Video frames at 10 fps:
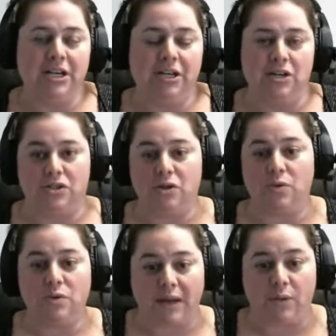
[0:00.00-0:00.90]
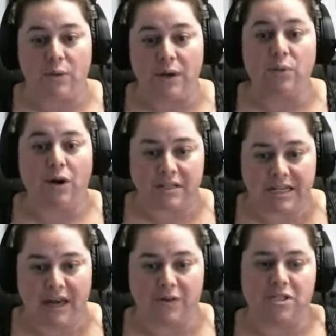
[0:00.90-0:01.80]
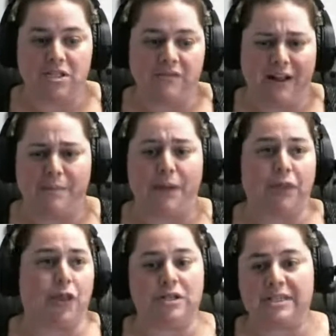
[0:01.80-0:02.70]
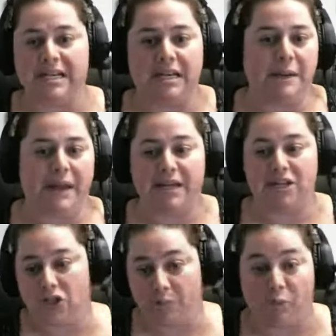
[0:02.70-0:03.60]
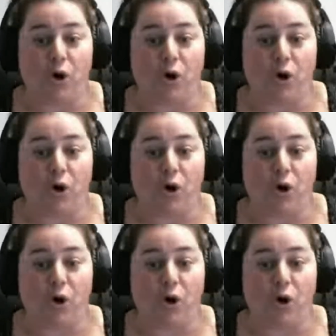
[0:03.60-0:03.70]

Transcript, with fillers: You know, so like we worked together to develop a 13 page